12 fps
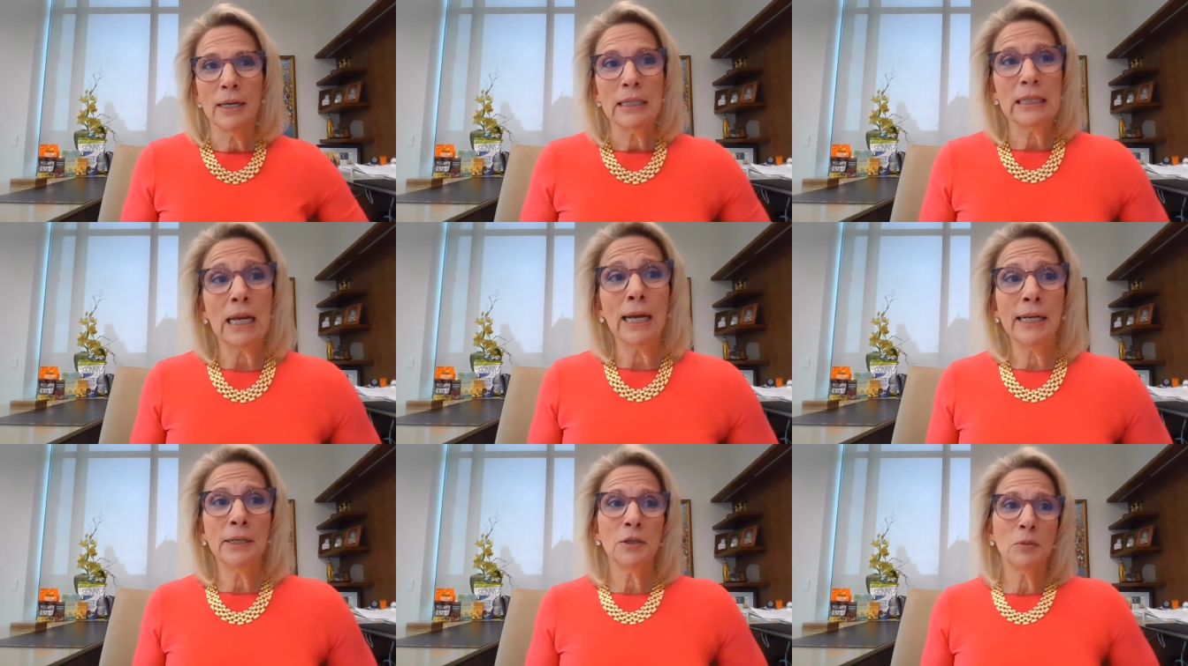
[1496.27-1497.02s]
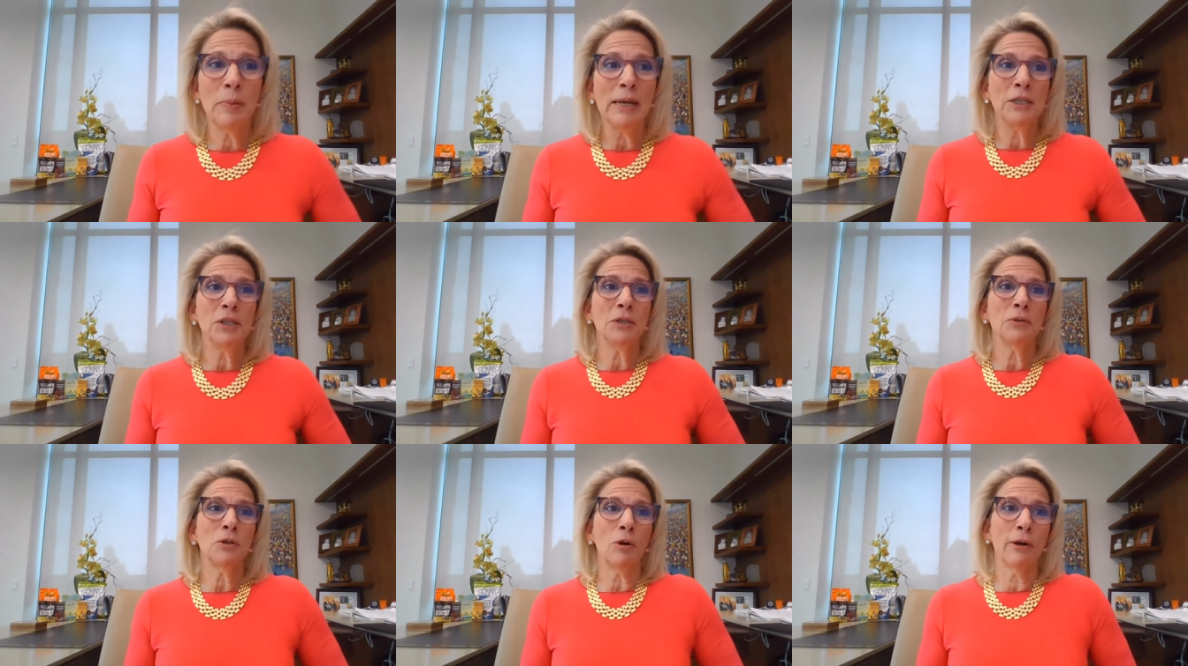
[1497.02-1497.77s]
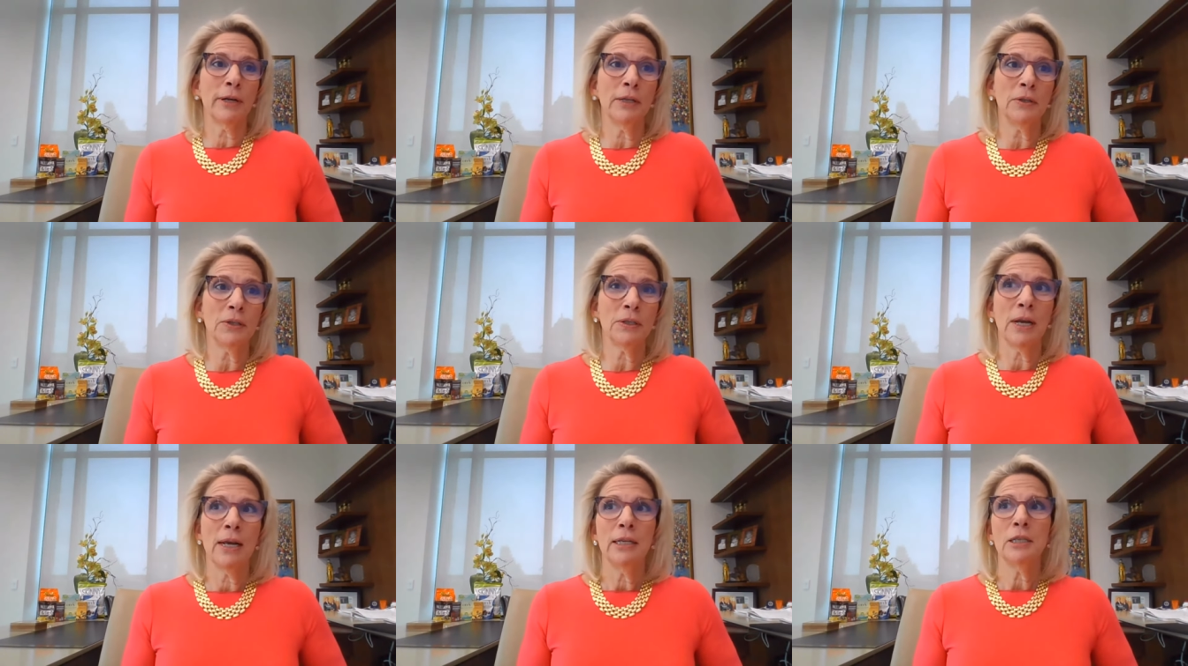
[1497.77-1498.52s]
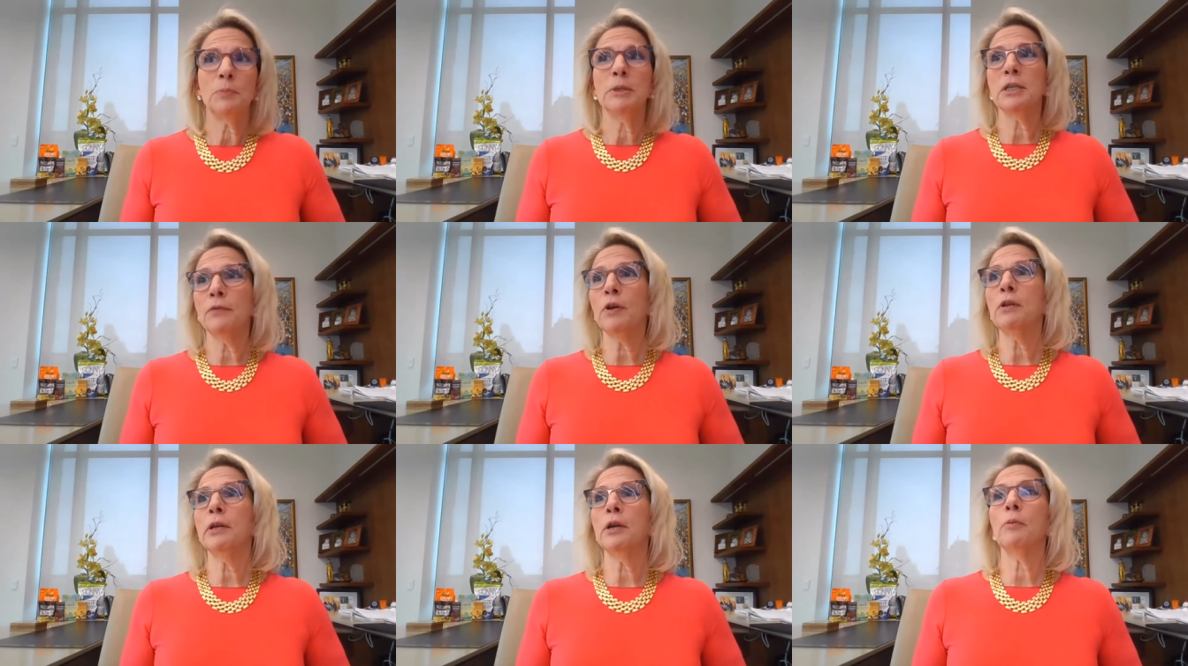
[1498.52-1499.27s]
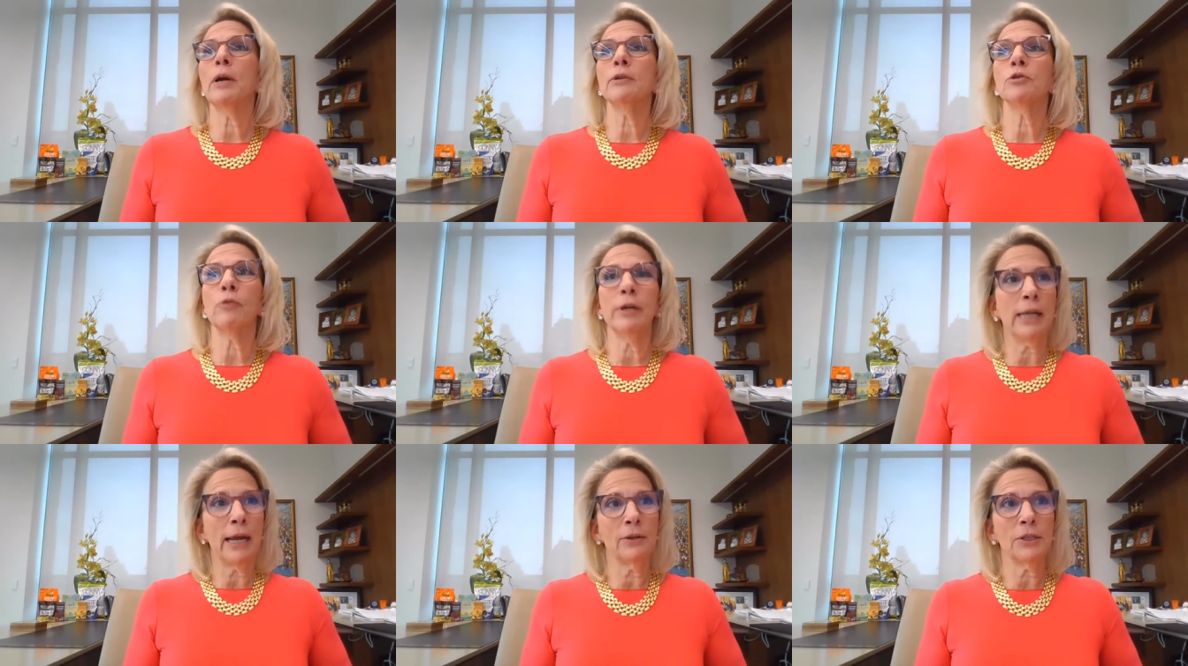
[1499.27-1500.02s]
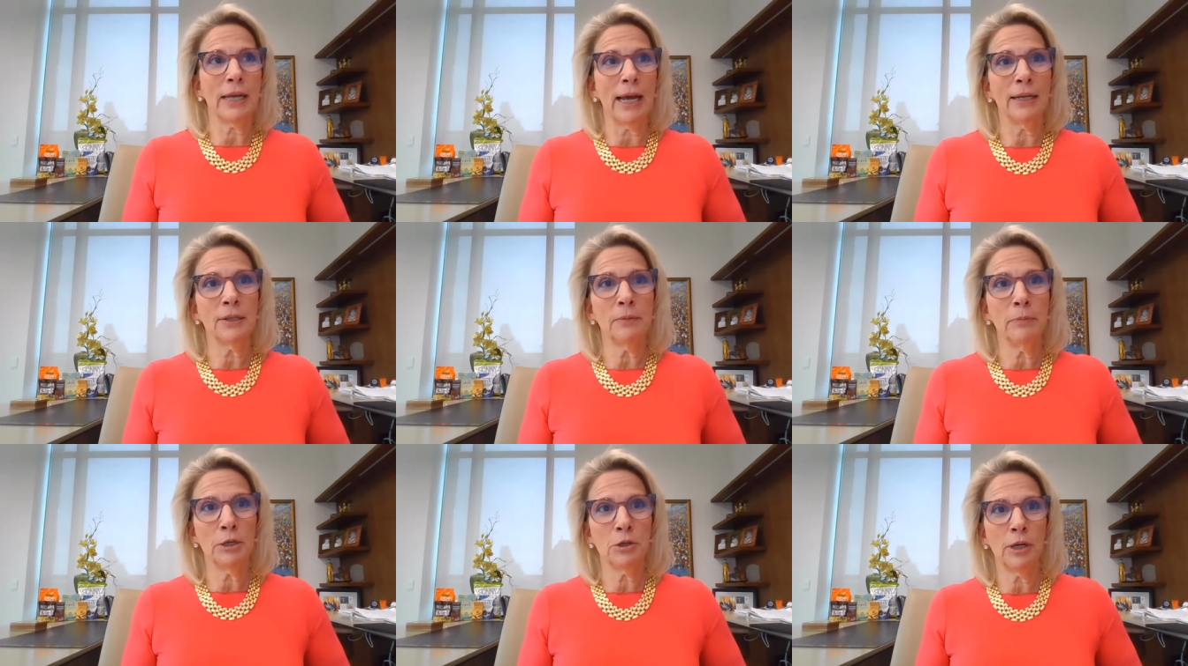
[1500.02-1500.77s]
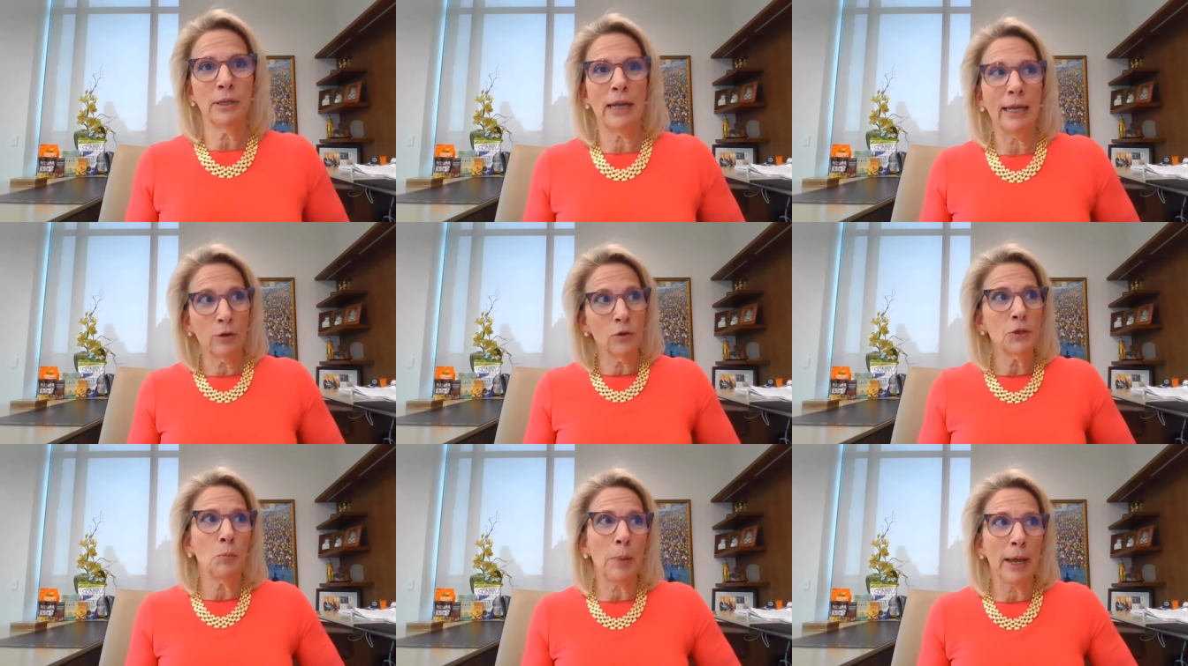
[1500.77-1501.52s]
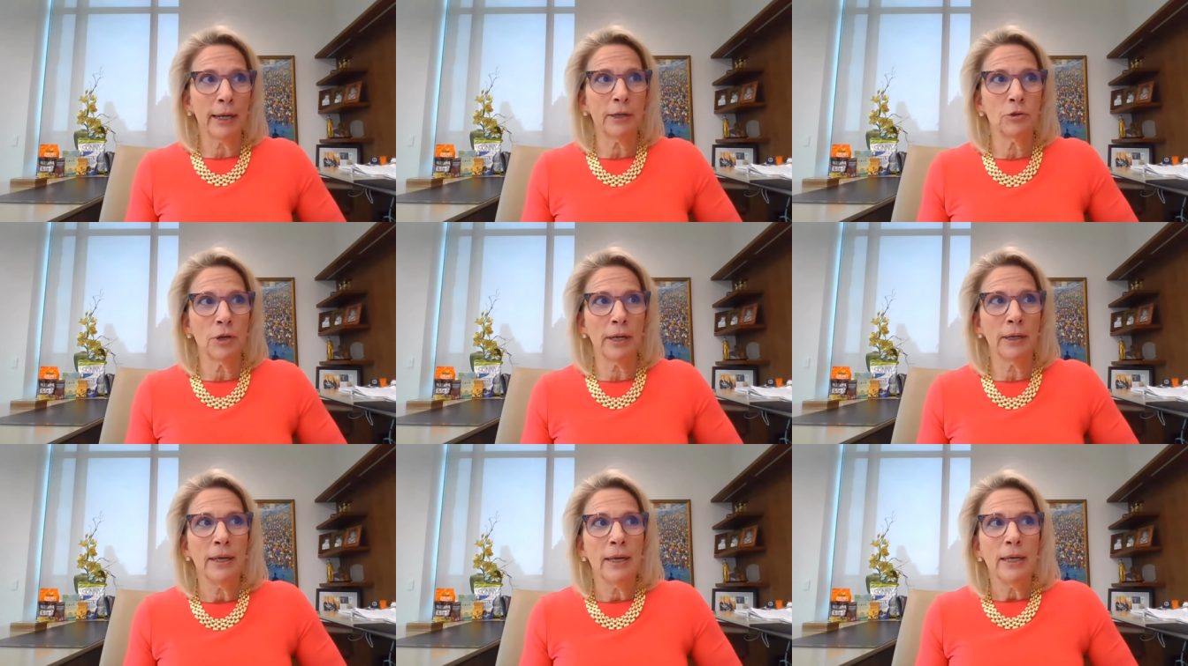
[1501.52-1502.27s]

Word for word: science based targets, specifically around greenhouse gas emission and also packaging.